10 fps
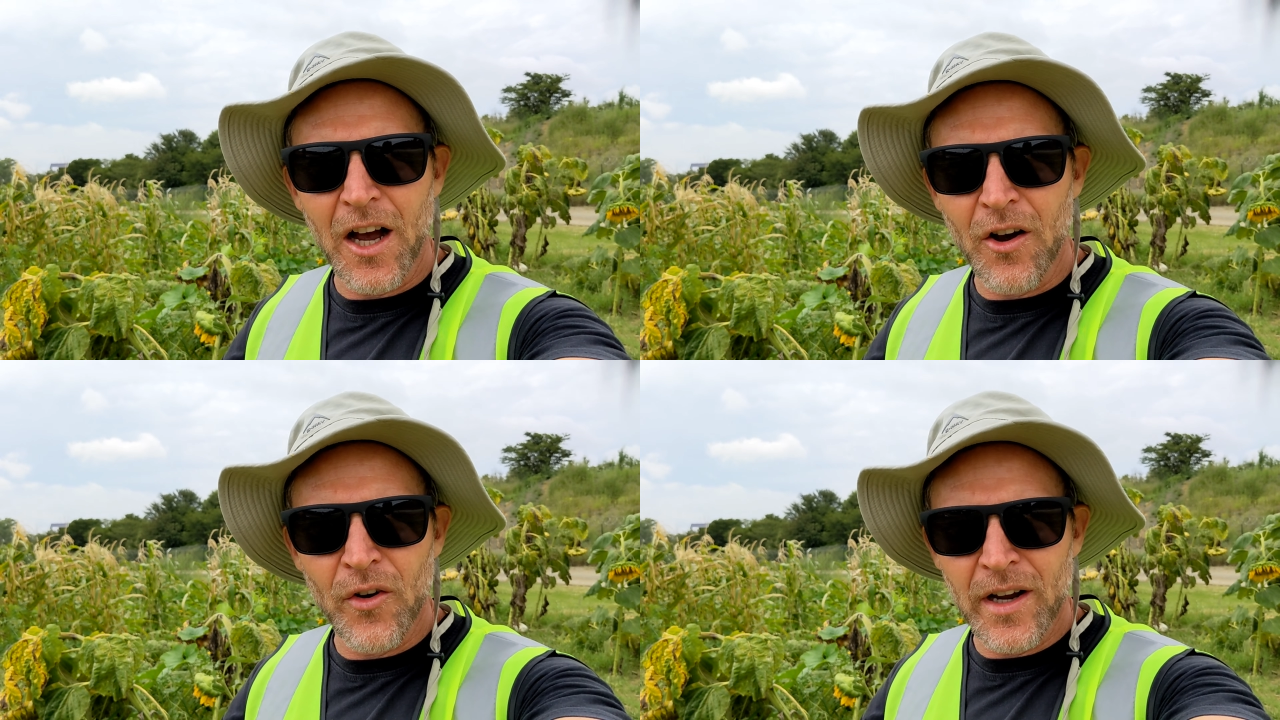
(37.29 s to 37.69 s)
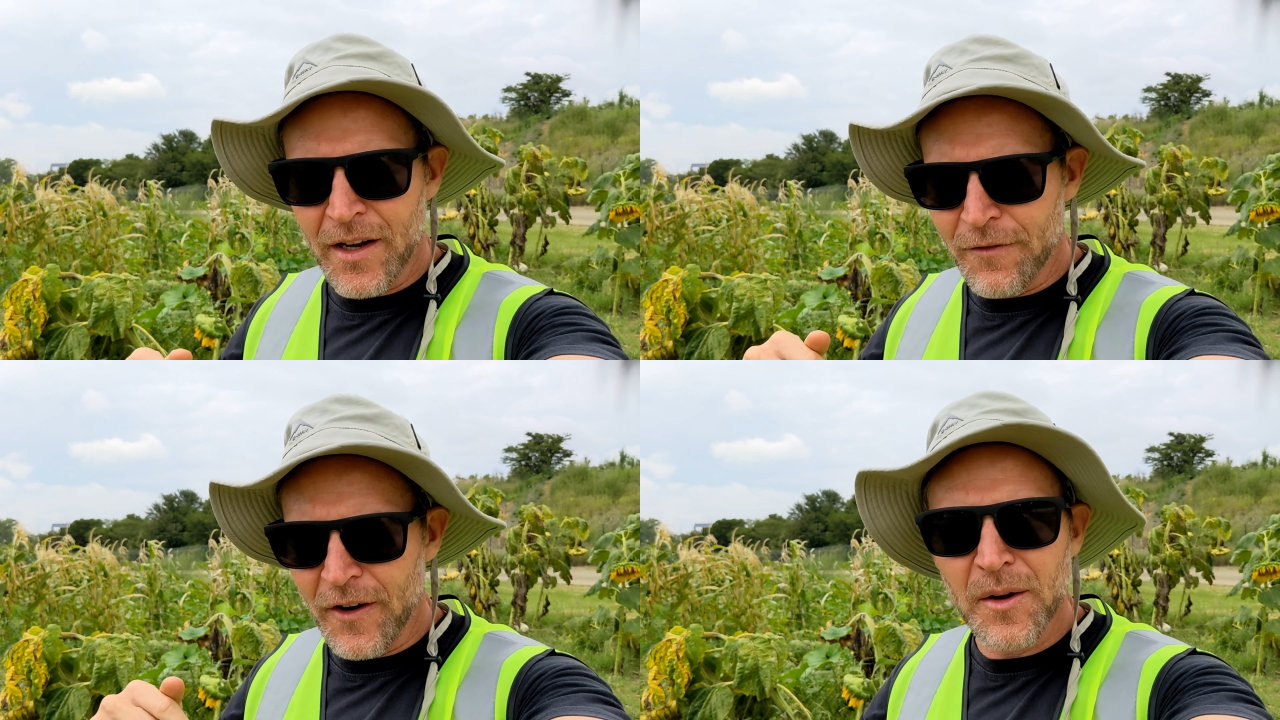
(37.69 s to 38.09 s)

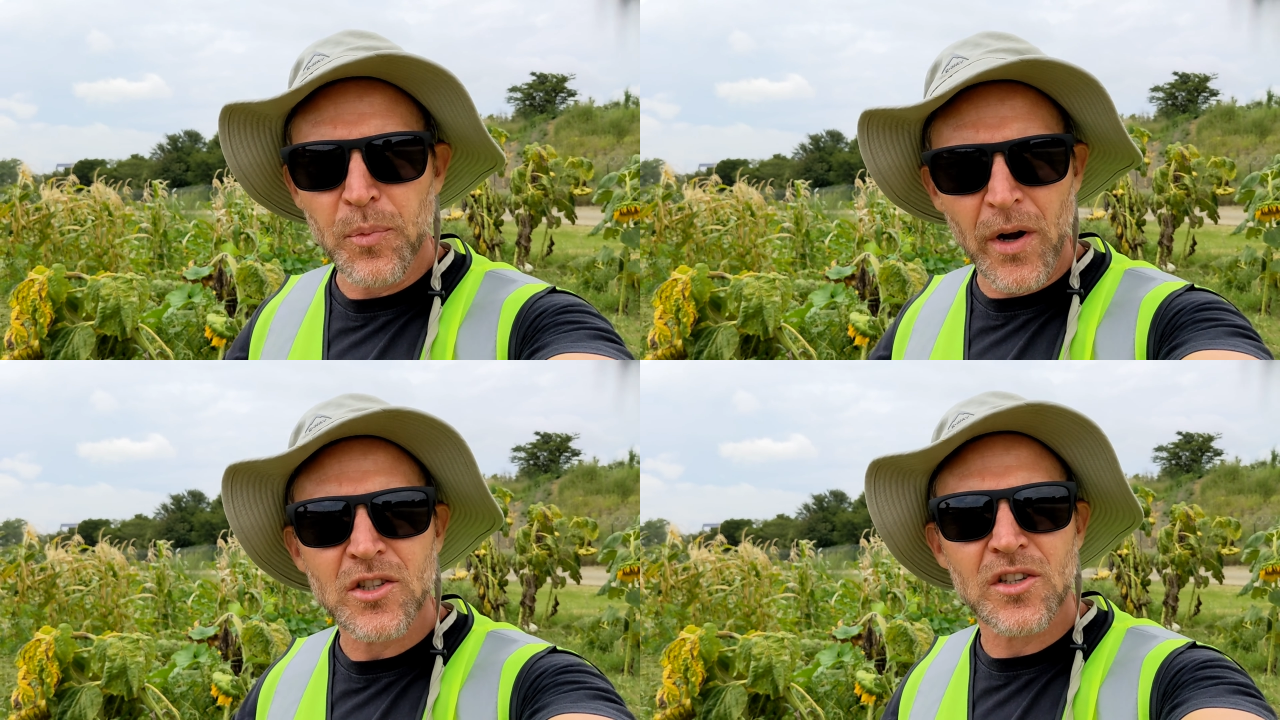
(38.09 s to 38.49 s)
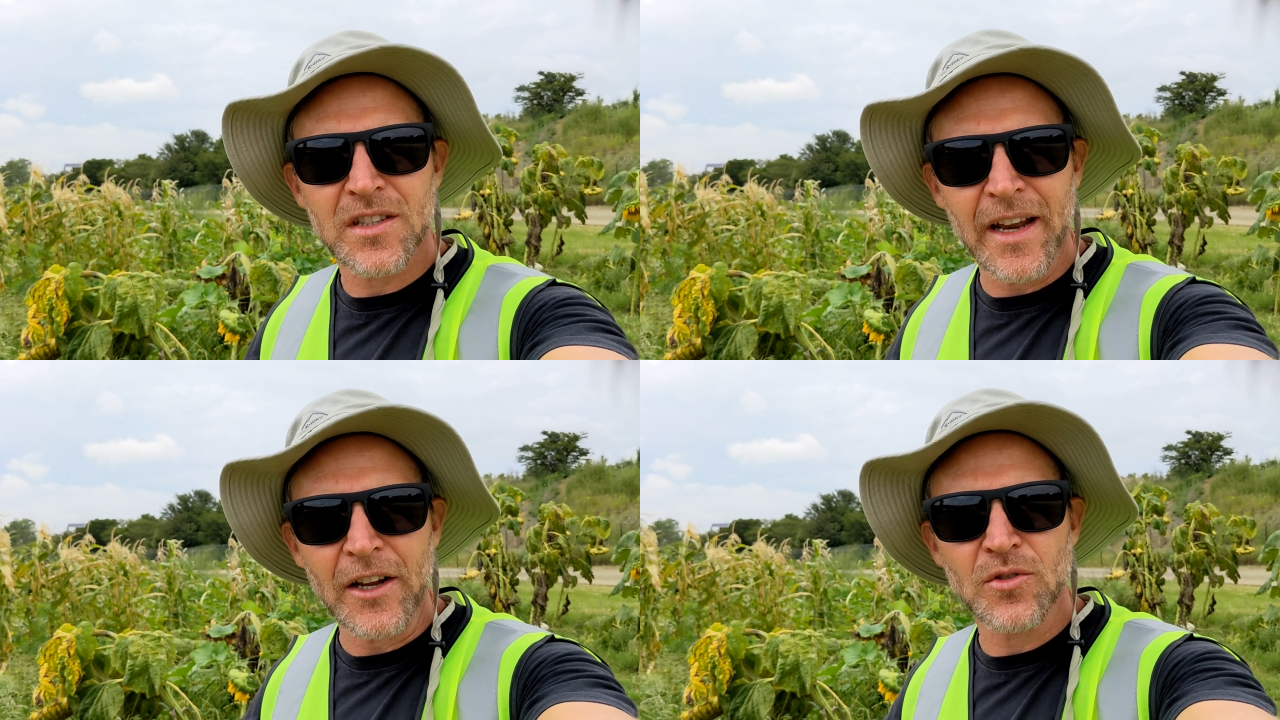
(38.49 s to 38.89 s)
our very
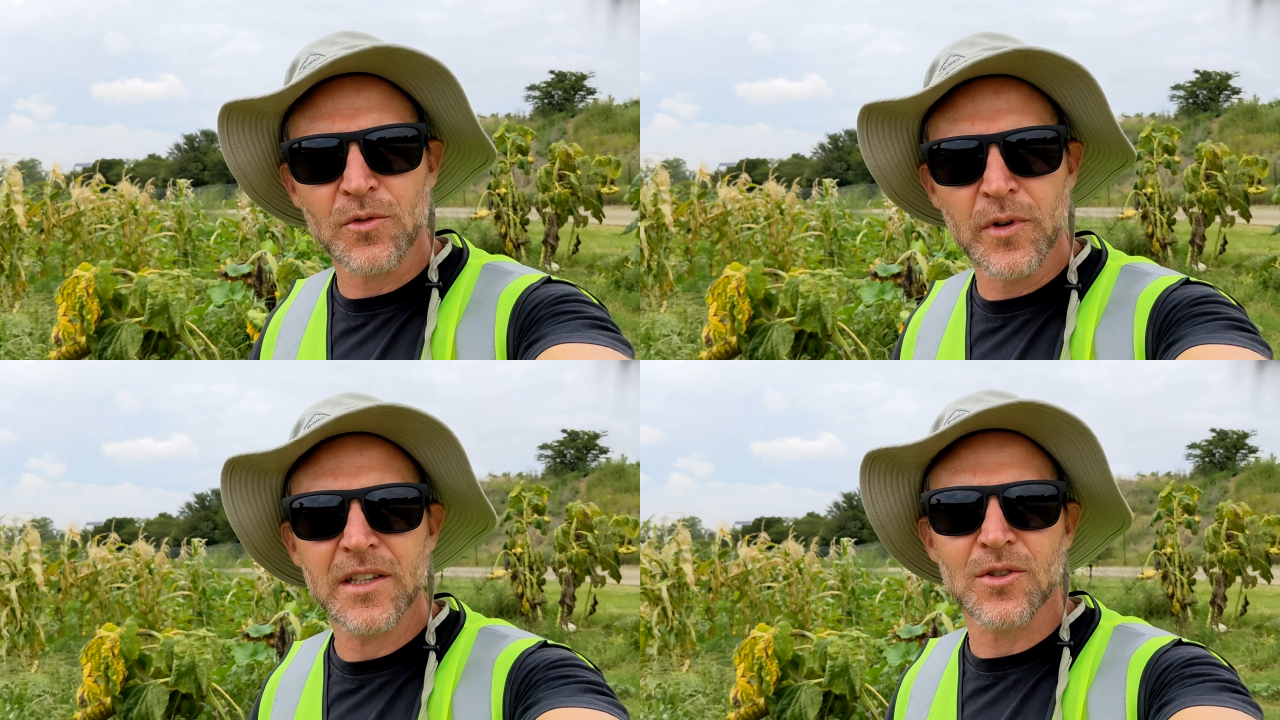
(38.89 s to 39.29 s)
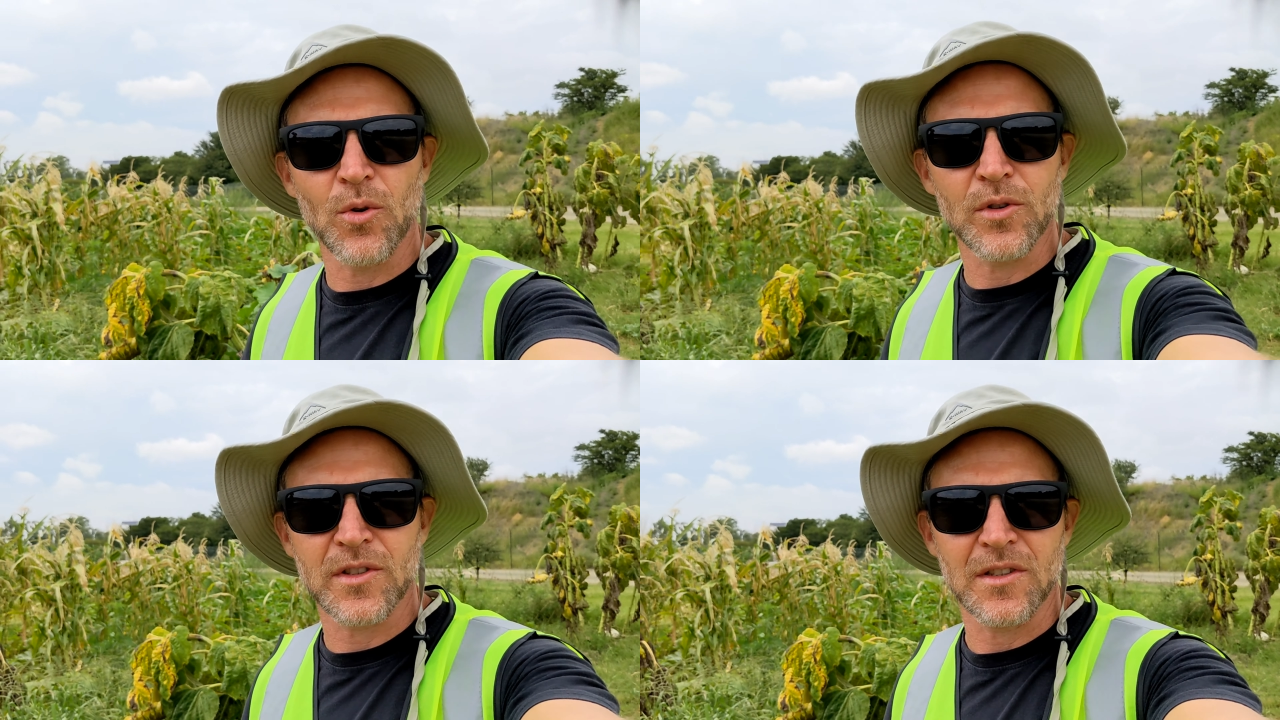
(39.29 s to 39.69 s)
precious natural
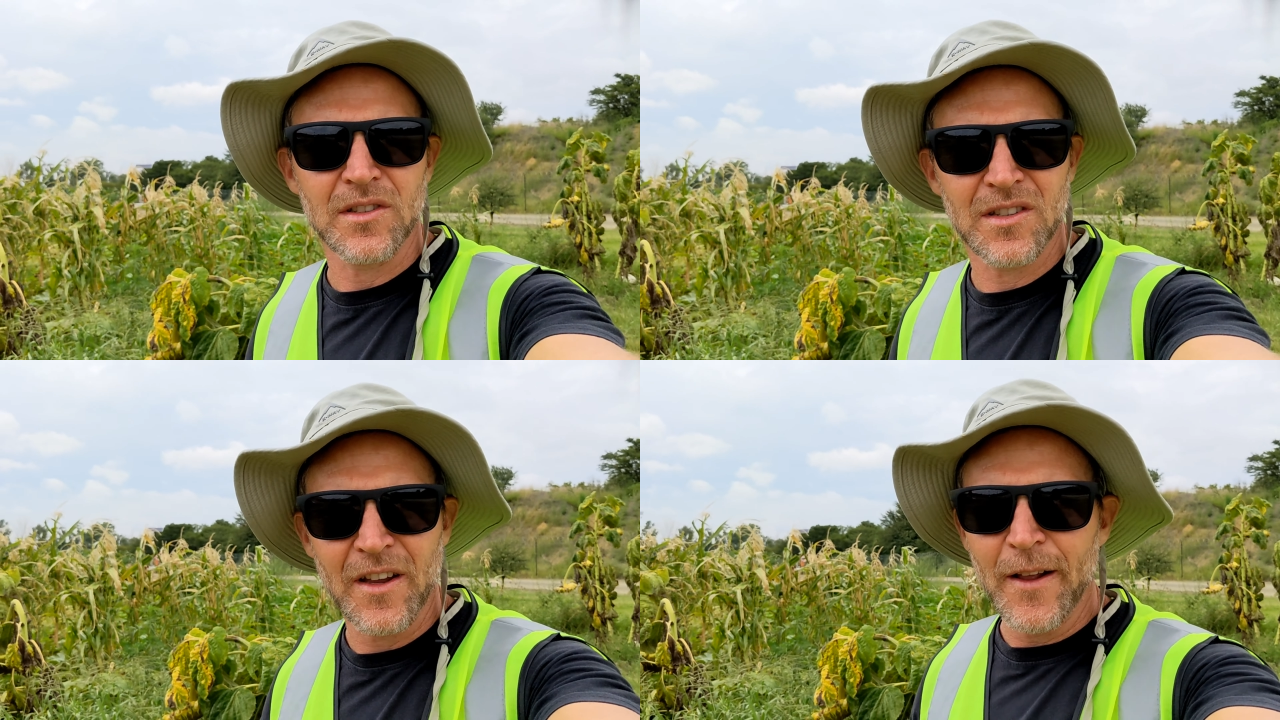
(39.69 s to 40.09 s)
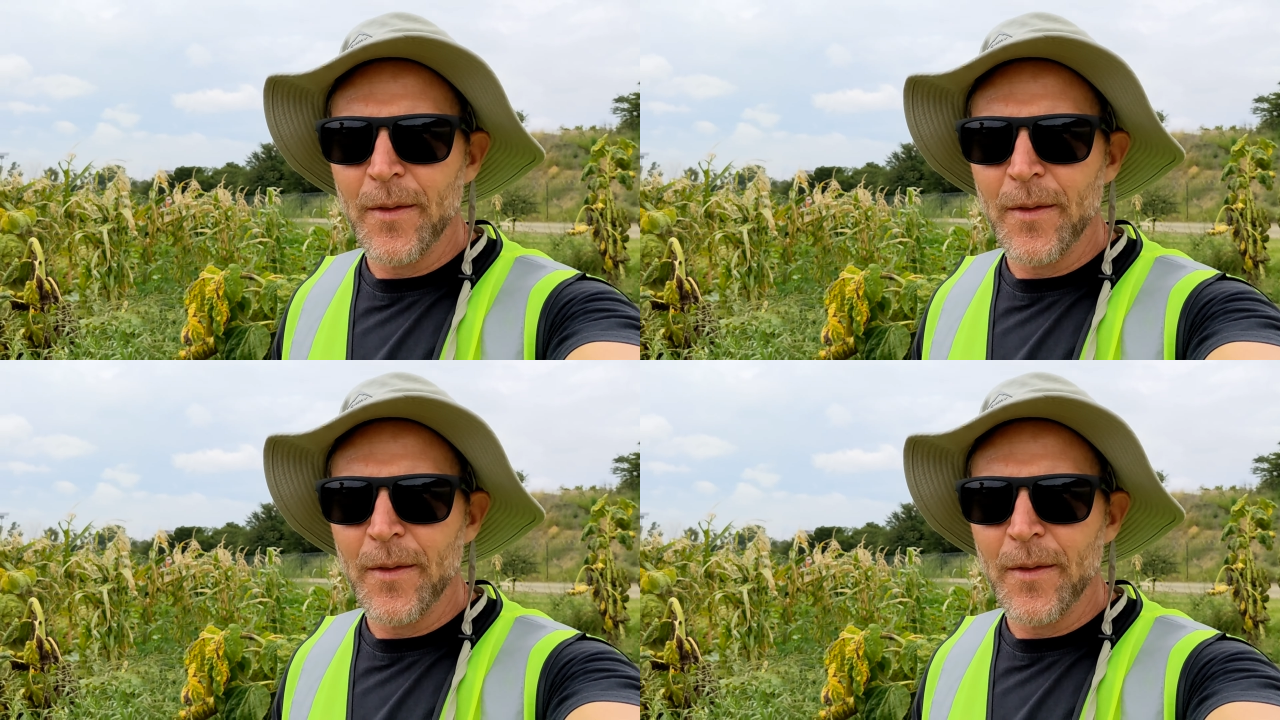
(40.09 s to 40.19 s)
resources